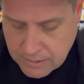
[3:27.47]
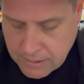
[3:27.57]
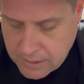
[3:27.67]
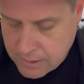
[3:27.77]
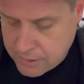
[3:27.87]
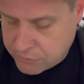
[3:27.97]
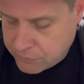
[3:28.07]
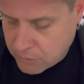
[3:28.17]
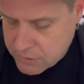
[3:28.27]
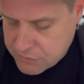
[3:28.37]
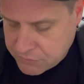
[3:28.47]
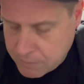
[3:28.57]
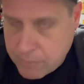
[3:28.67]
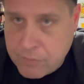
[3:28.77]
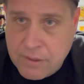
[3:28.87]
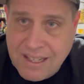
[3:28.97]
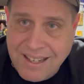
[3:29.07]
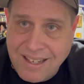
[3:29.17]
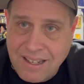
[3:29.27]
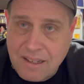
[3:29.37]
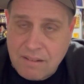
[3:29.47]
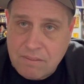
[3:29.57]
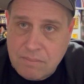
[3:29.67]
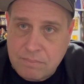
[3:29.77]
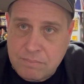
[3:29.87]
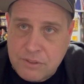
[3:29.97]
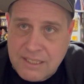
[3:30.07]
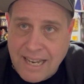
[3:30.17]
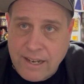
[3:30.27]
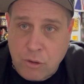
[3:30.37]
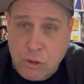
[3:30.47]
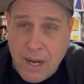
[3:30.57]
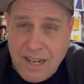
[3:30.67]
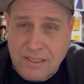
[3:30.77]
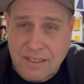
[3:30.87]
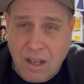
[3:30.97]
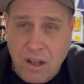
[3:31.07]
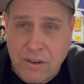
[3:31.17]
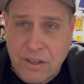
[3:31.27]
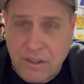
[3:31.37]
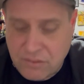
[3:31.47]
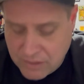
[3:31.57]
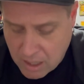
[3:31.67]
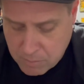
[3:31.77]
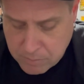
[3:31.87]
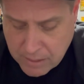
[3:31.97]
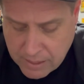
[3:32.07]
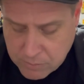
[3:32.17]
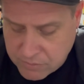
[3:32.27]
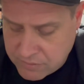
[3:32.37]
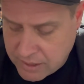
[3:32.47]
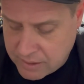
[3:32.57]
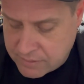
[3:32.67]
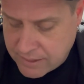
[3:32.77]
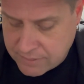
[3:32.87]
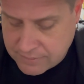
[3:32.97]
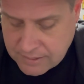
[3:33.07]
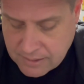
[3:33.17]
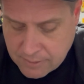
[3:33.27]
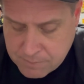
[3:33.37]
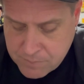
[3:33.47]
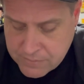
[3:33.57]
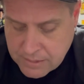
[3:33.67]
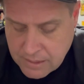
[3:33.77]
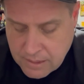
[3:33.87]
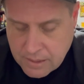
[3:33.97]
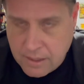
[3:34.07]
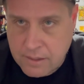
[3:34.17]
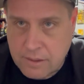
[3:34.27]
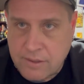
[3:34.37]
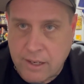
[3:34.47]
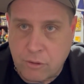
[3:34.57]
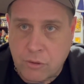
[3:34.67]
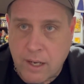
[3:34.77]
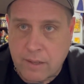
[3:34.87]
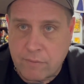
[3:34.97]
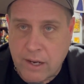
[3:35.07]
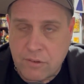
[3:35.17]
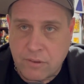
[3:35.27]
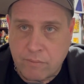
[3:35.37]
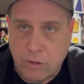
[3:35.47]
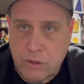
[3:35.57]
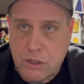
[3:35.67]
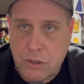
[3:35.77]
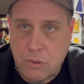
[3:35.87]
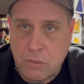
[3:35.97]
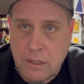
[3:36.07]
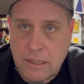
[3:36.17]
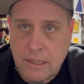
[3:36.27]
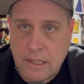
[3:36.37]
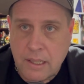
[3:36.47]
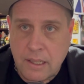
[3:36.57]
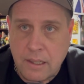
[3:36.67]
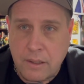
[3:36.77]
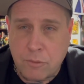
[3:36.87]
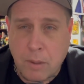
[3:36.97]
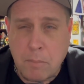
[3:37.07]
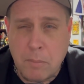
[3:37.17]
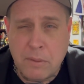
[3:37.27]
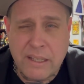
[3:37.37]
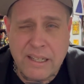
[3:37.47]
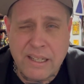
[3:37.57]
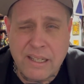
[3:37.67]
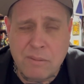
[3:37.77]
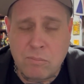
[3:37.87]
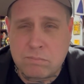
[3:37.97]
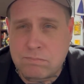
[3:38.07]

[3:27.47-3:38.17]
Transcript: As far as some of the standout tracks on this album, I would say that the title track, Vice and Virtue, is probably